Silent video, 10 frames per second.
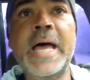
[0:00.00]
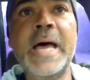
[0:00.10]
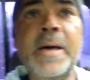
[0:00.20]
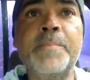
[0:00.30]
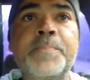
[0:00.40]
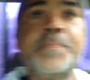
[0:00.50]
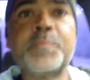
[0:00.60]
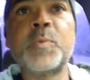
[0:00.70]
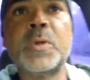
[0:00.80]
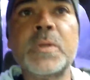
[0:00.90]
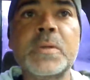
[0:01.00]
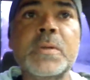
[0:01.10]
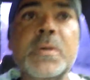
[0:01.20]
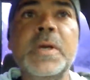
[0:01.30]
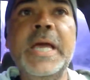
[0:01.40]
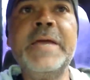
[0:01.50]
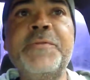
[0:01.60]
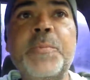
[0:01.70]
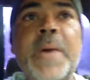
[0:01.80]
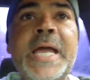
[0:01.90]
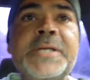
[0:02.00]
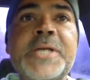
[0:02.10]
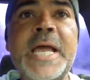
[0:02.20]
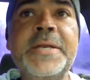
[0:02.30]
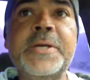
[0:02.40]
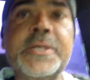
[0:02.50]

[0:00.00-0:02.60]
um, if you maintain